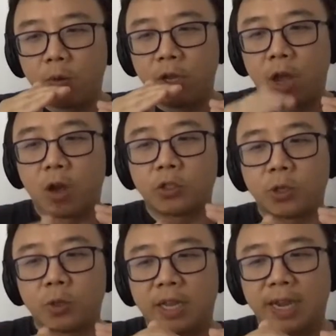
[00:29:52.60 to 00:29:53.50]
it
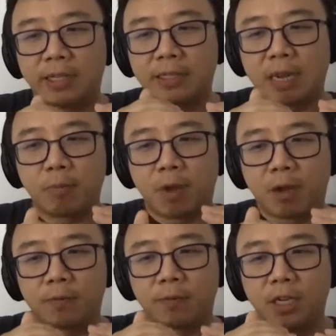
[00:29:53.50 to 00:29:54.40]
also lacks some
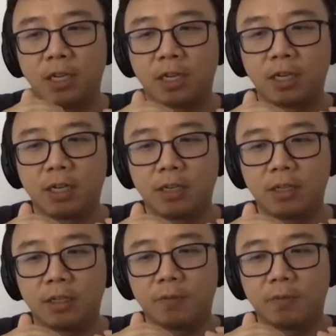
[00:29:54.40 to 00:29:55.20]
of the